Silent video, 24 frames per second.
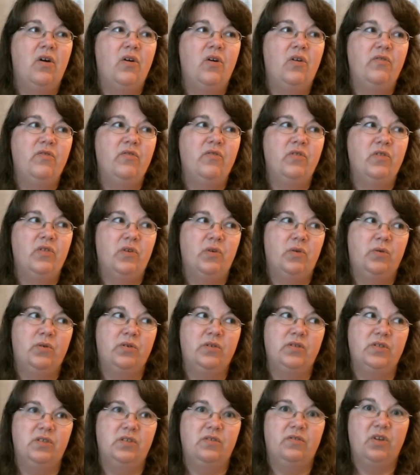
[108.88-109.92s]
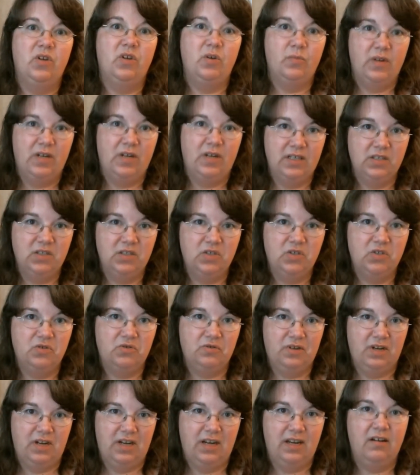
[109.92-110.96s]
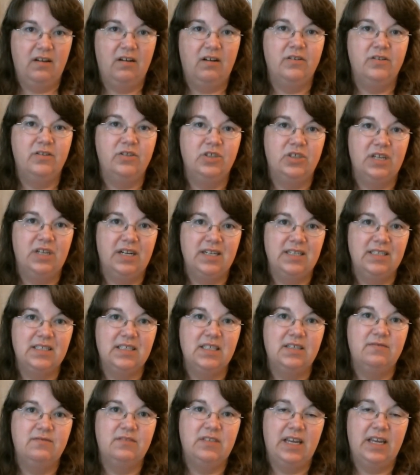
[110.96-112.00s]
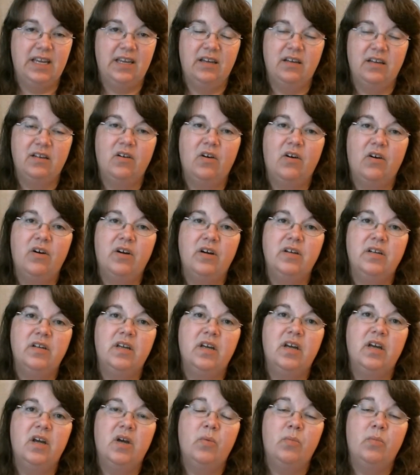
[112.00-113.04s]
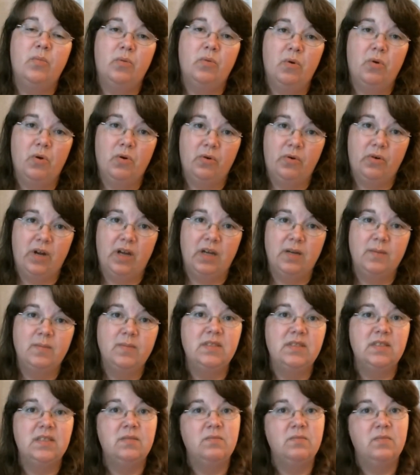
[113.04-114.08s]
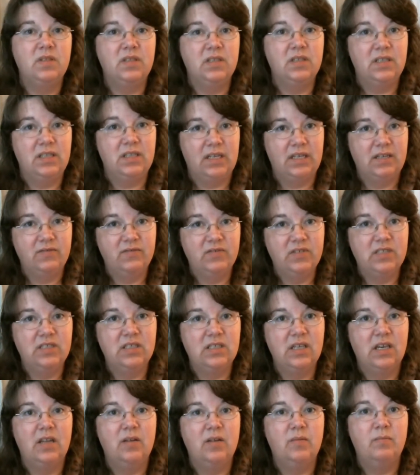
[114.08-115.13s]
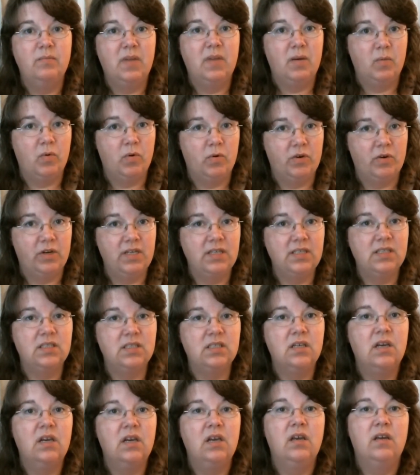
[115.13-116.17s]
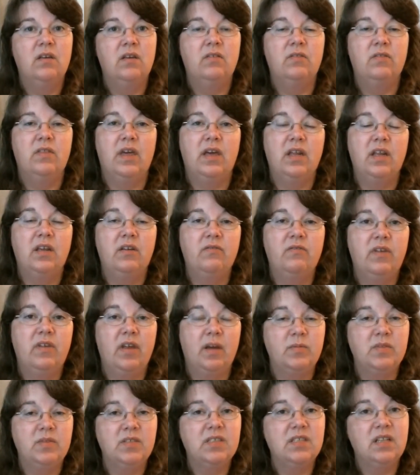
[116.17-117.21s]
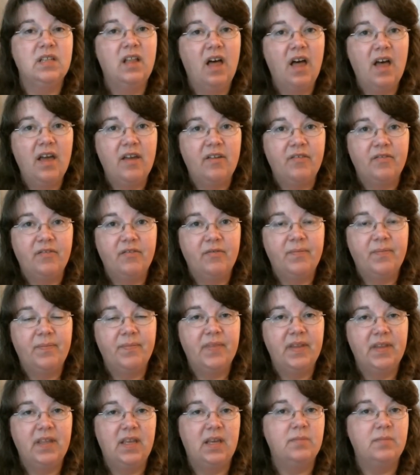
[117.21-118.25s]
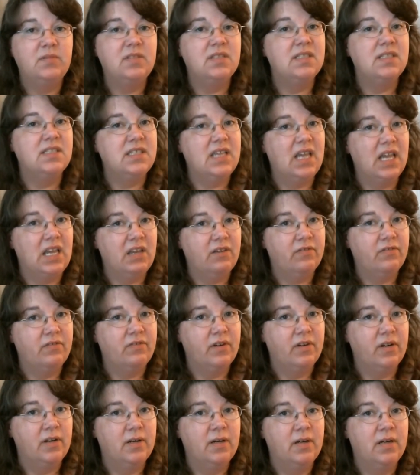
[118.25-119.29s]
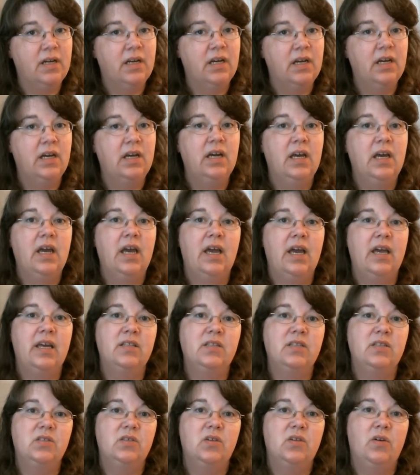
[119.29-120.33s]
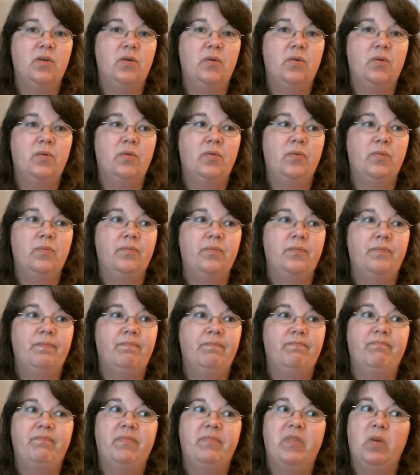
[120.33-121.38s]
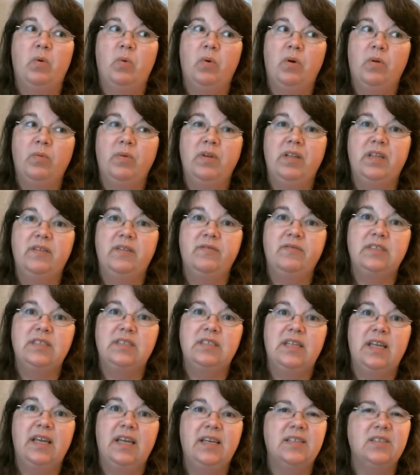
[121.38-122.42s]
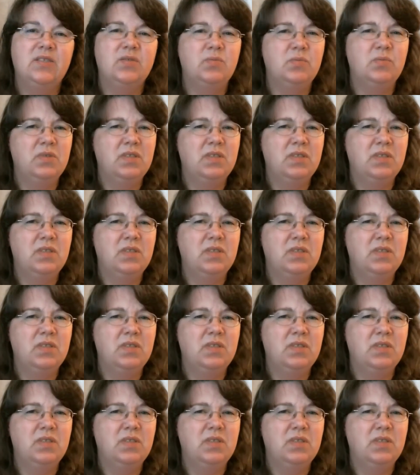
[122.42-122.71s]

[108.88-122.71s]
over the course of human history, our genetics have taken on programs and beliefs and memories that have kept us alive, kept us safe. And so the world we live in today is